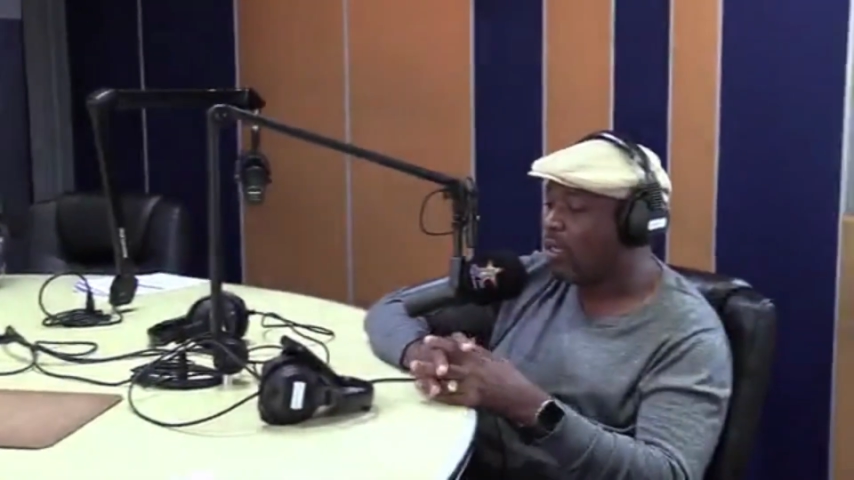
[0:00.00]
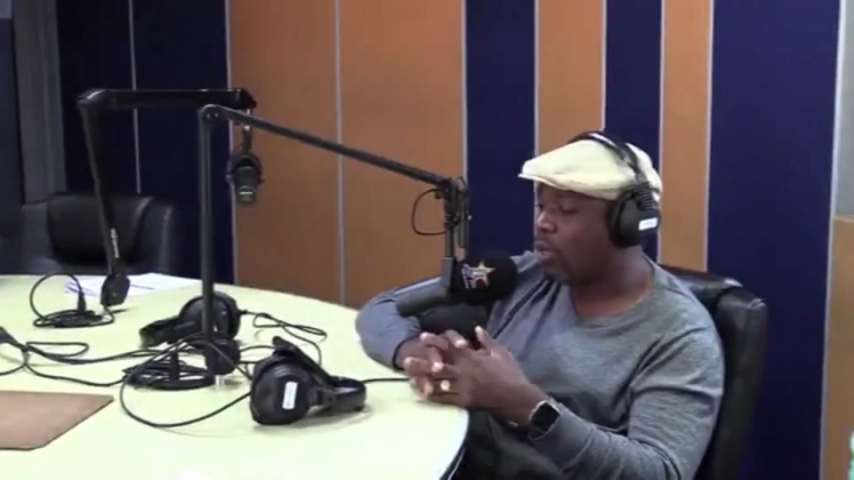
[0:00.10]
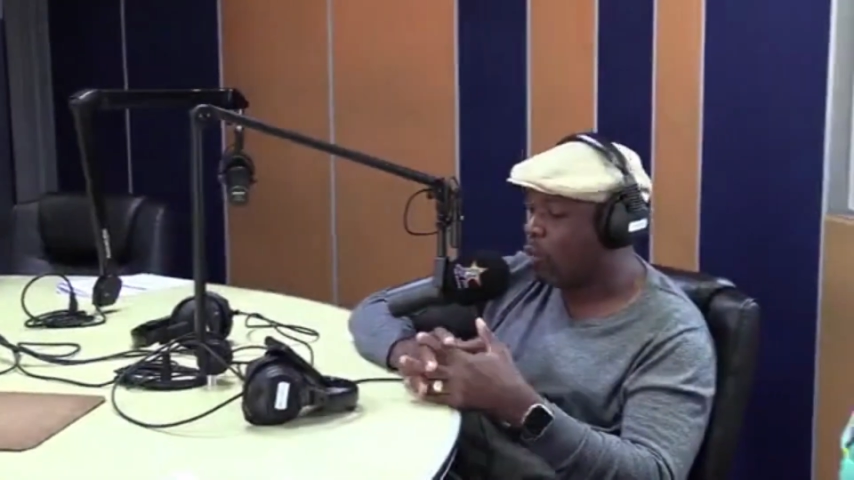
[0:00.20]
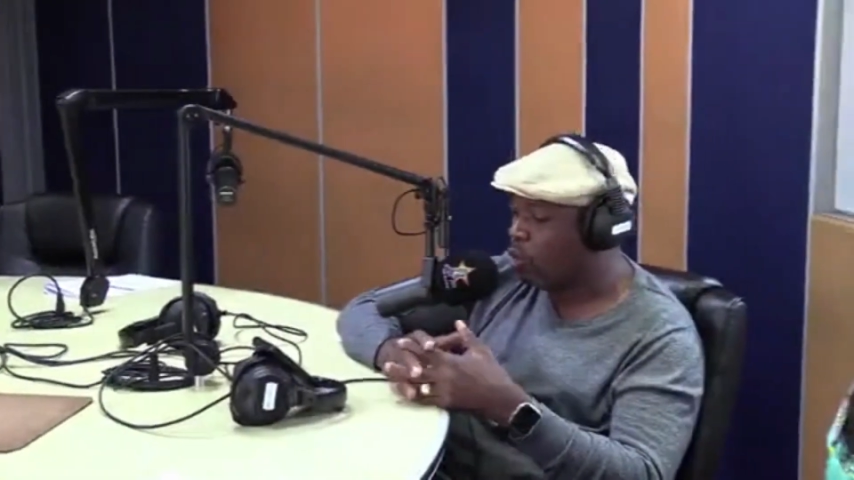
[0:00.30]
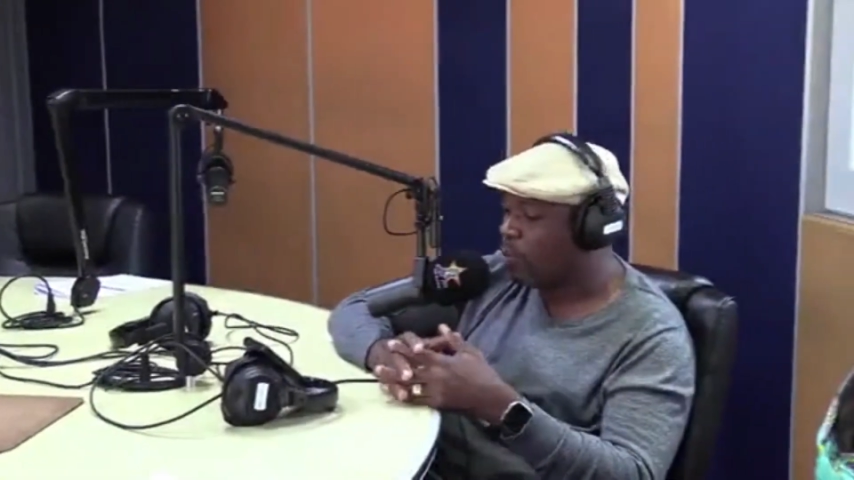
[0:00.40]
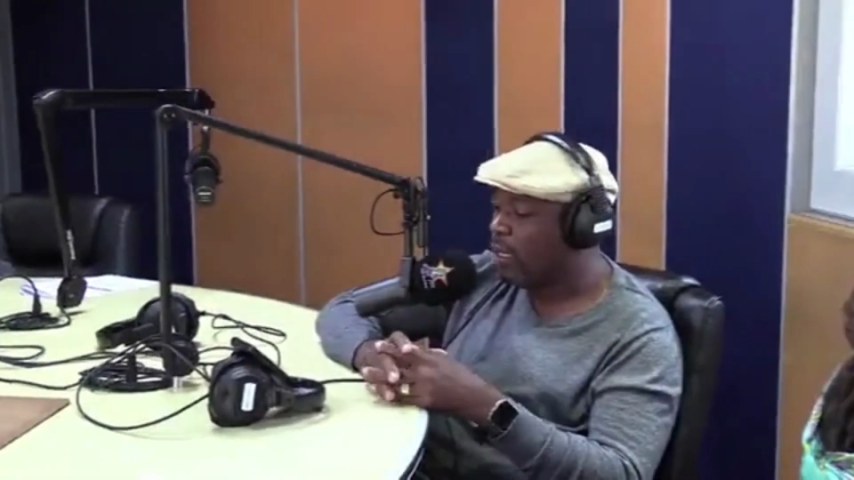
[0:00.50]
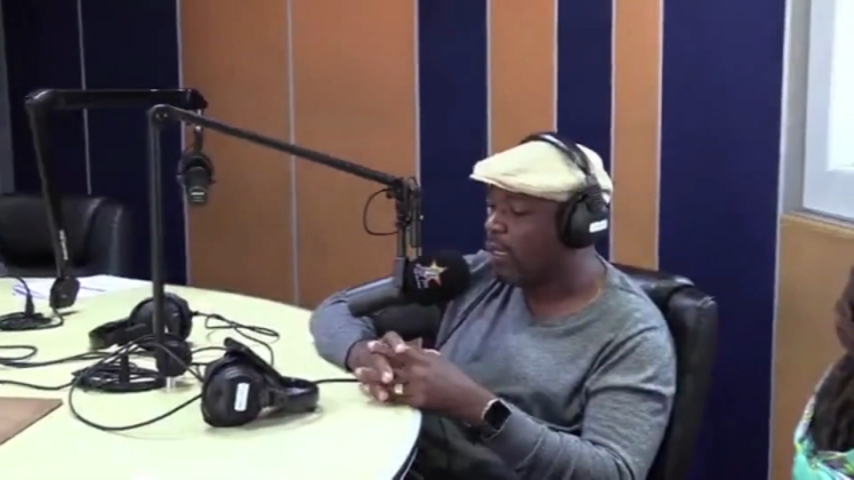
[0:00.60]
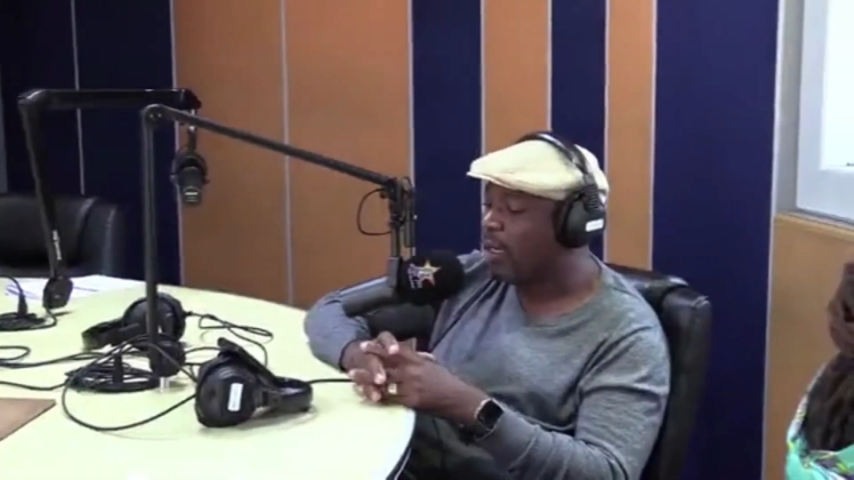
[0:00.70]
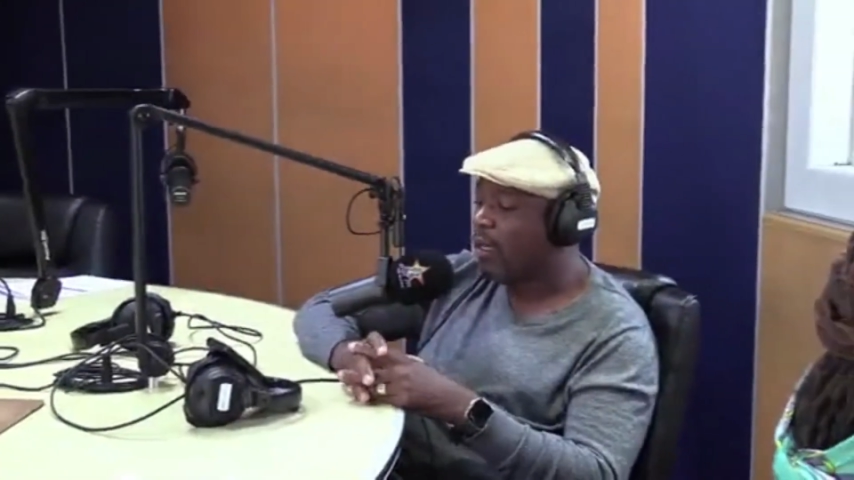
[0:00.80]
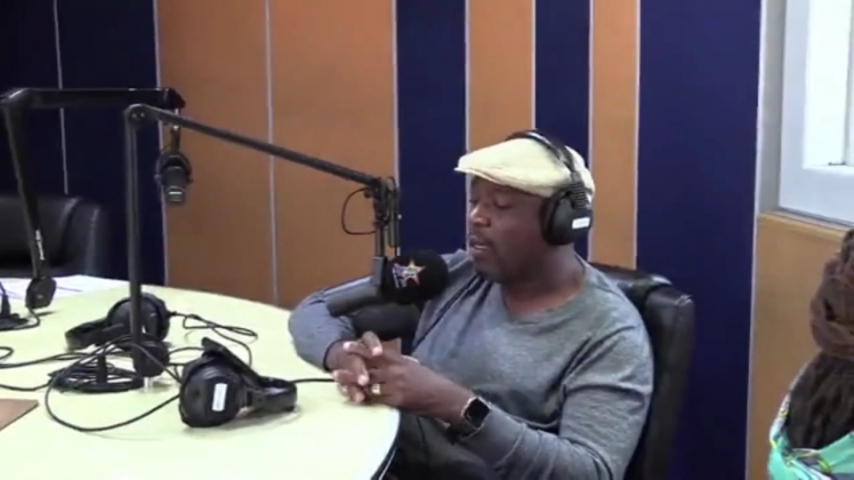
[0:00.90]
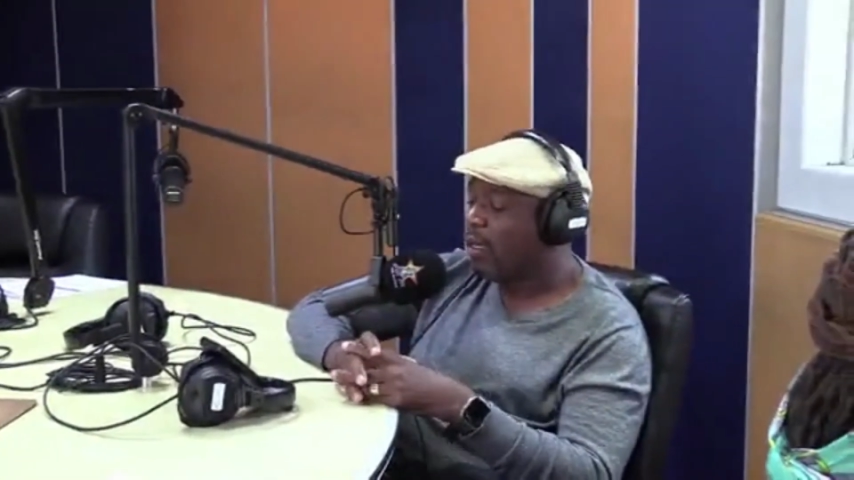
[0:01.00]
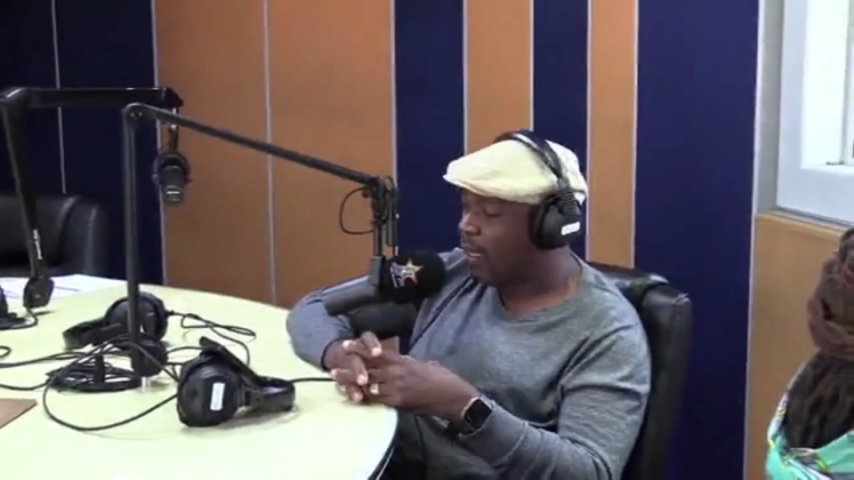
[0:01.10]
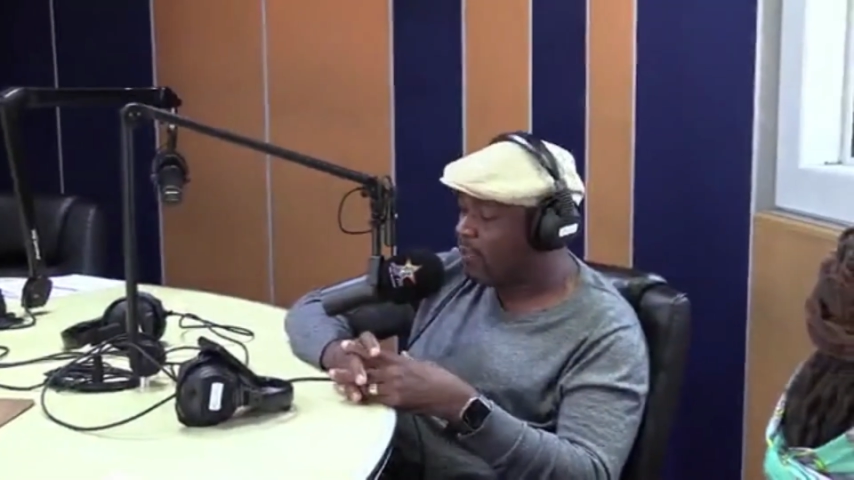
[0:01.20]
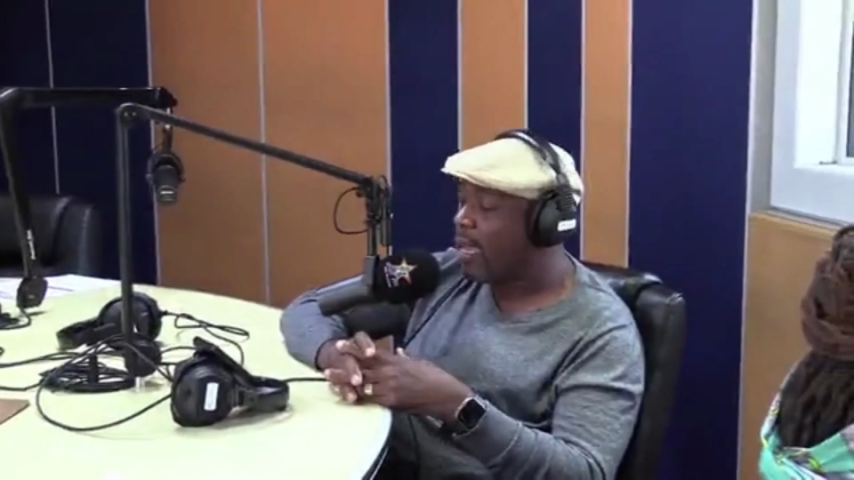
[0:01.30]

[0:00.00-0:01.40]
There are good men. Yes,